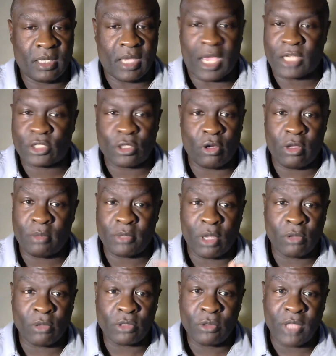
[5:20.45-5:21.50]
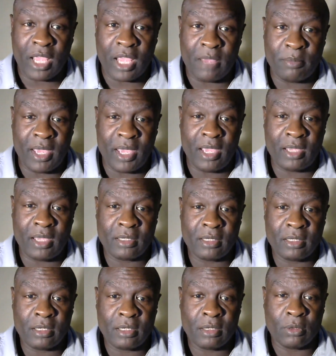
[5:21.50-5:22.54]
I told him, don't do that, man.
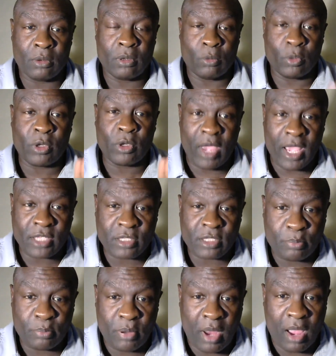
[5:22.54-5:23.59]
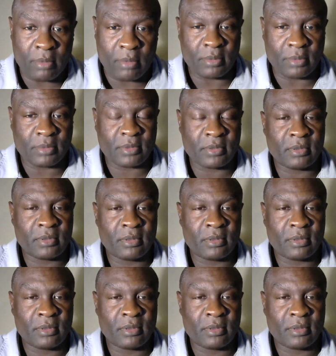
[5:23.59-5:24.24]
We're gonna have some problems.